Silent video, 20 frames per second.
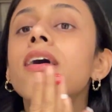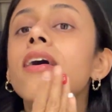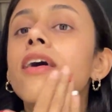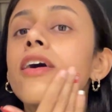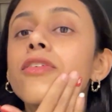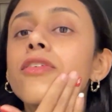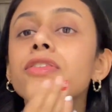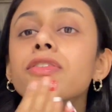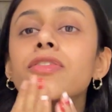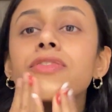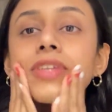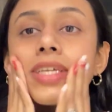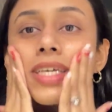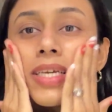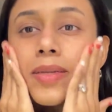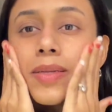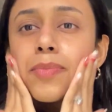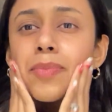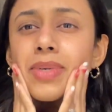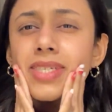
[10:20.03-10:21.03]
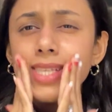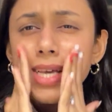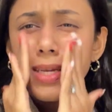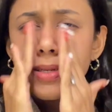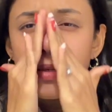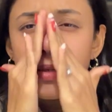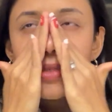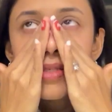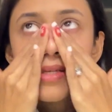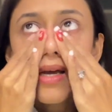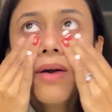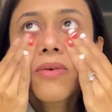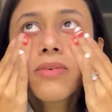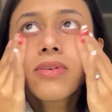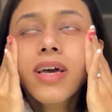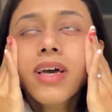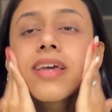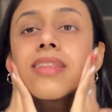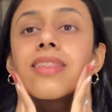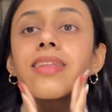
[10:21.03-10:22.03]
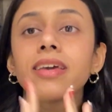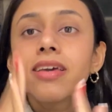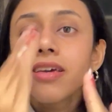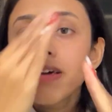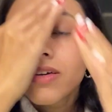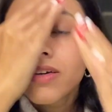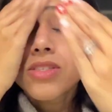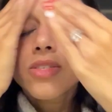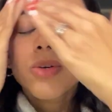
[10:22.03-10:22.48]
a 15% discount, I think.